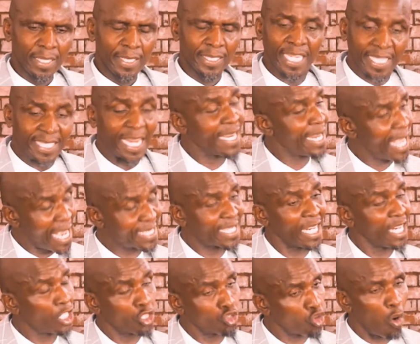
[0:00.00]
did an
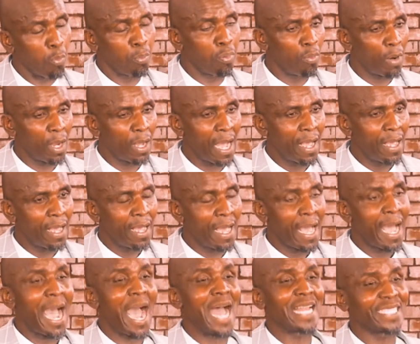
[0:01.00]
excellent job
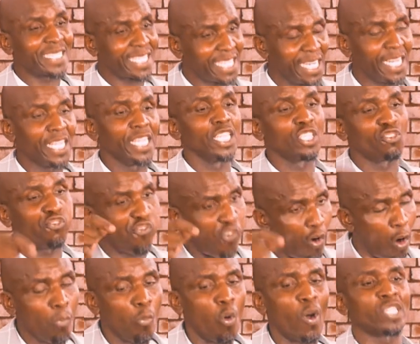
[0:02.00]
until his
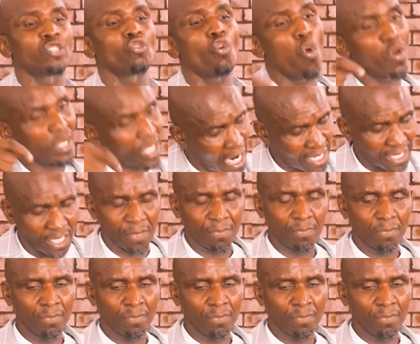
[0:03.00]
form was altered?